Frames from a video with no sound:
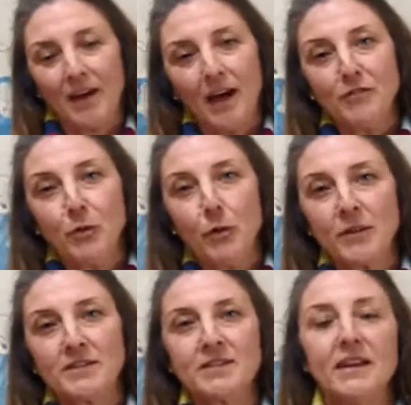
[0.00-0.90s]
of
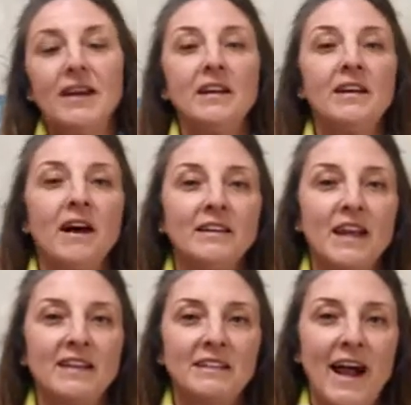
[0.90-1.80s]
course, in an
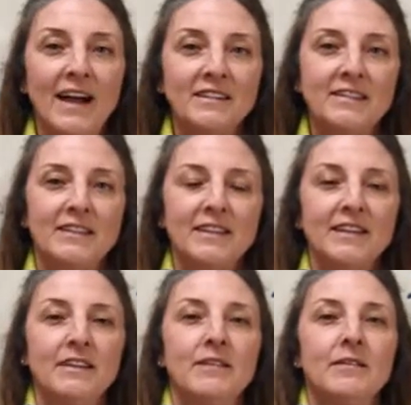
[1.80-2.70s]
online class,
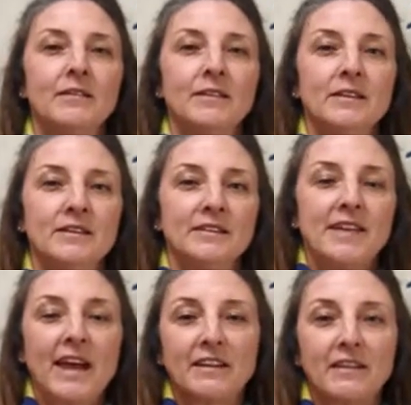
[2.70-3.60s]

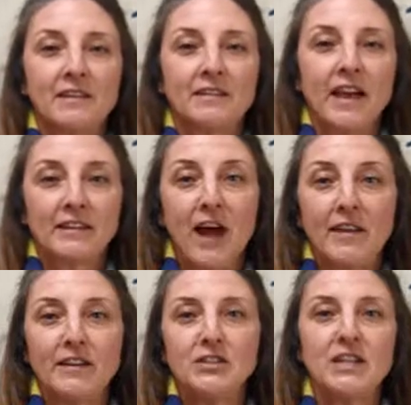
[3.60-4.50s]

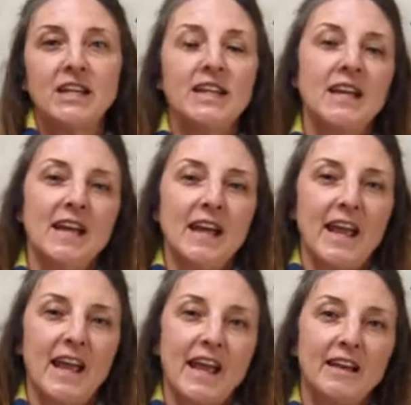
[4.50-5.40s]
technology
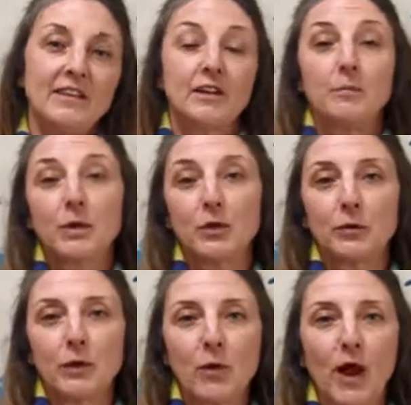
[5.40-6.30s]
and the computer
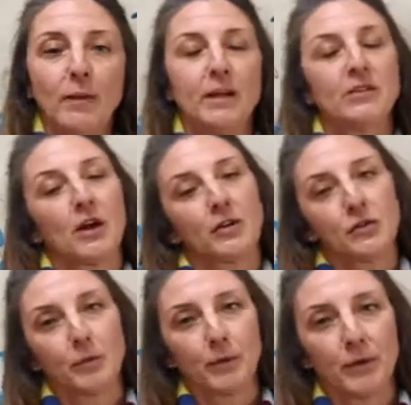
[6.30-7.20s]
requirements are
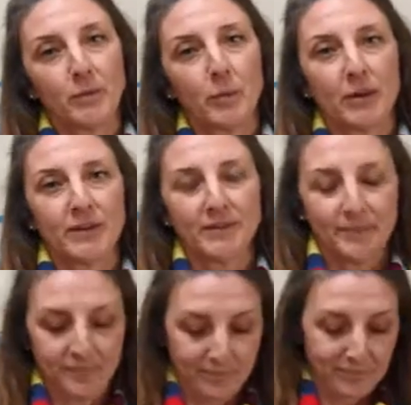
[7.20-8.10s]
super important.
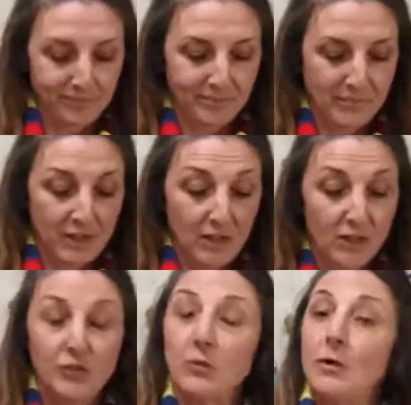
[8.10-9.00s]

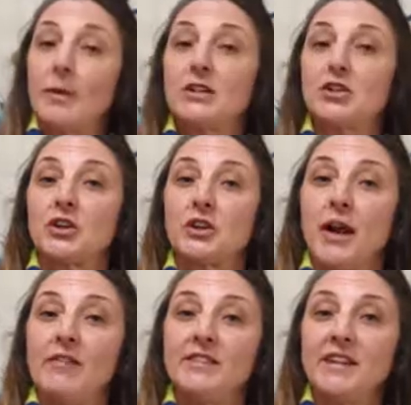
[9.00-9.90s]
So you want to make sure you
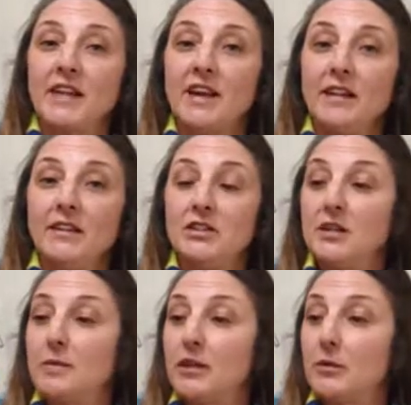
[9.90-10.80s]
have the technology
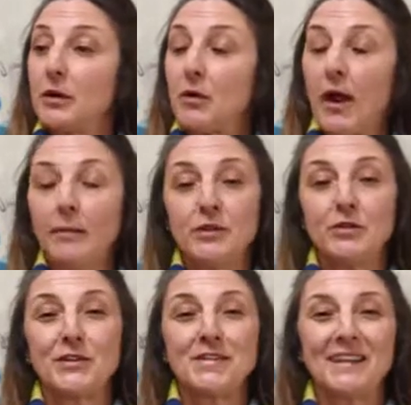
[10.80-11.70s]
to meet the requirements
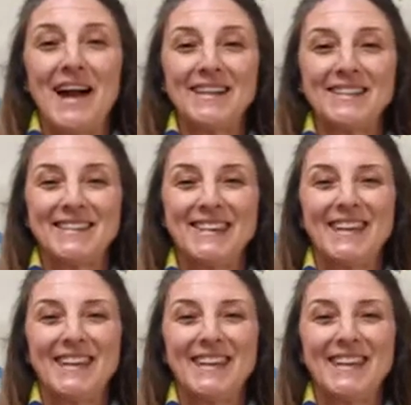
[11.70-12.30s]
for this class.